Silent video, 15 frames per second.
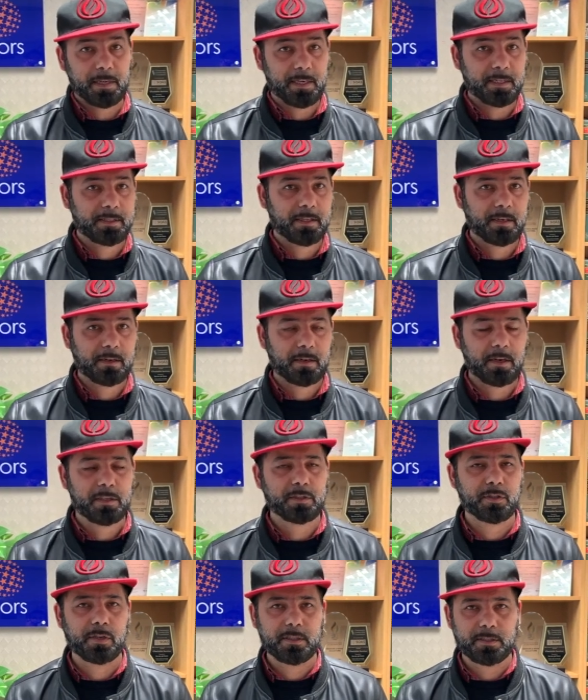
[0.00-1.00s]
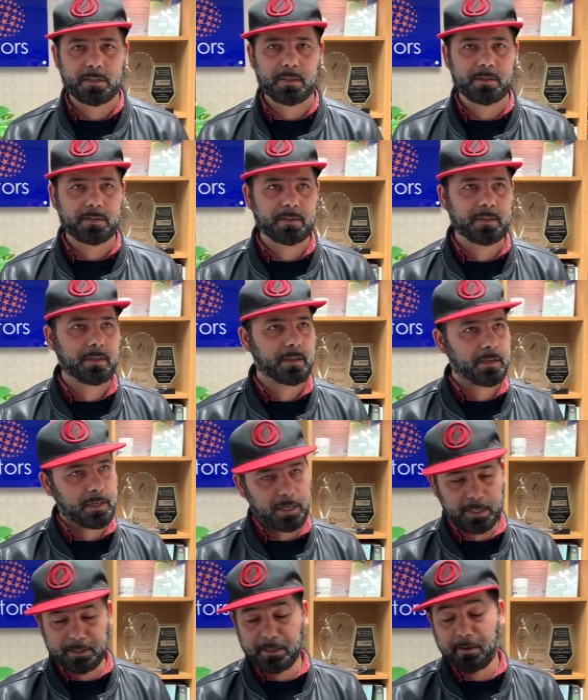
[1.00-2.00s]
Addison Khan solicitors
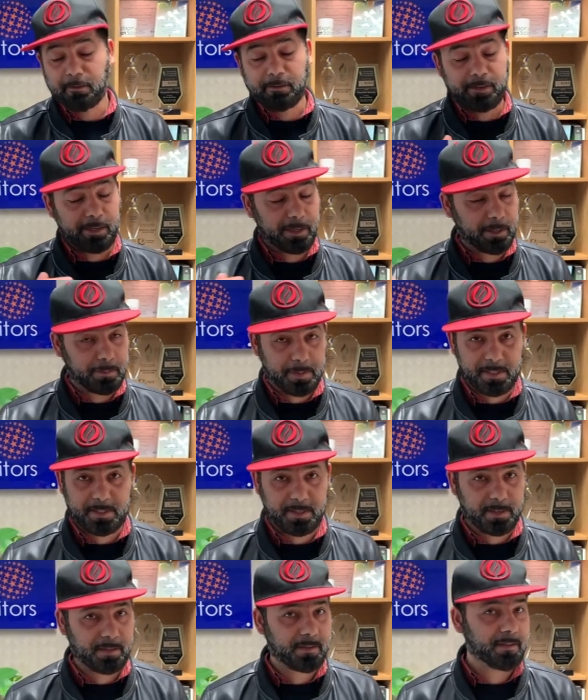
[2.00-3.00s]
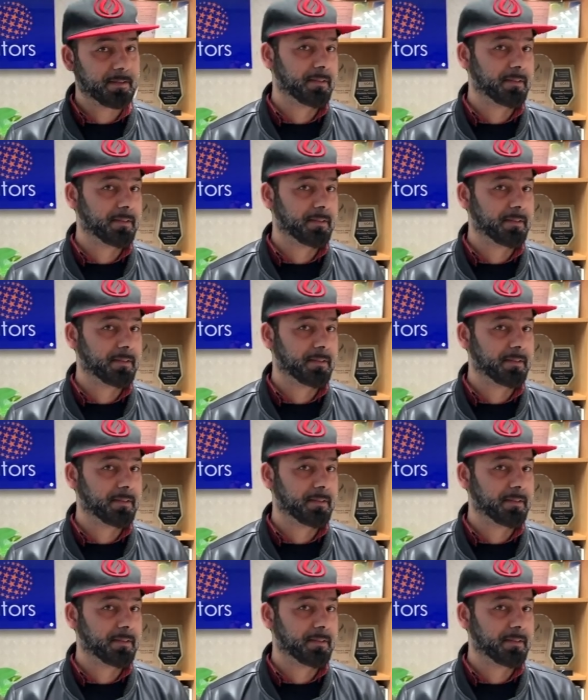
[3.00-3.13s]
and they're really amazing.